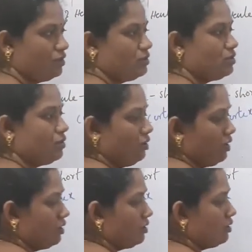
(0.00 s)
So
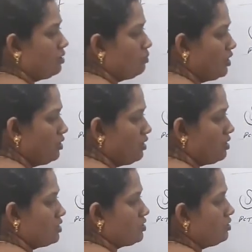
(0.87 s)
here in the
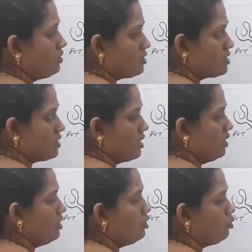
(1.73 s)
medullary region, this
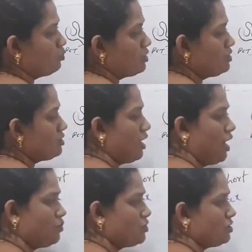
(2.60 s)
henle loop is
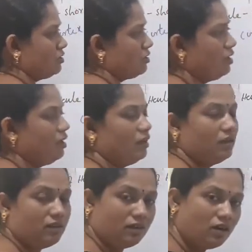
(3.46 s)
absent,
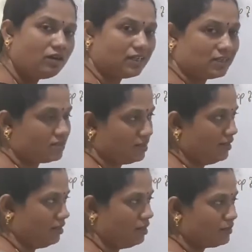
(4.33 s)
not
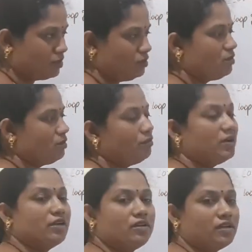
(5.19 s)
extend up to
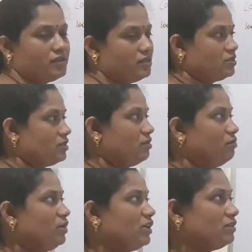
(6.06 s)
medullary region.
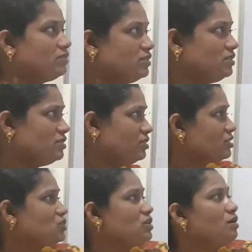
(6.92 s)
But in
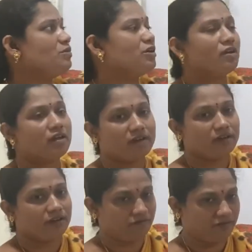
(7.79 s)
juxtamedullary
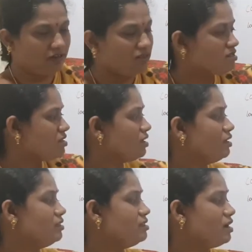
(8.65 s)
nephrons,
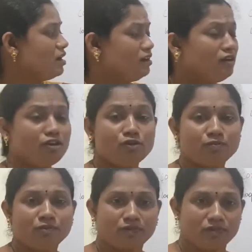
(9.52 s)
the henle
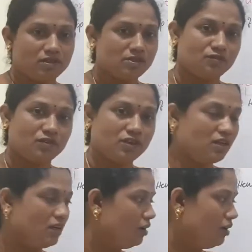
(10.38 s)
loop is very
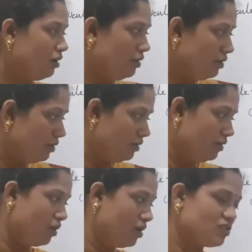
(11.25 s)

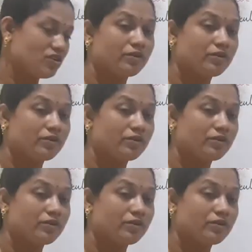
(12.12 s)
large,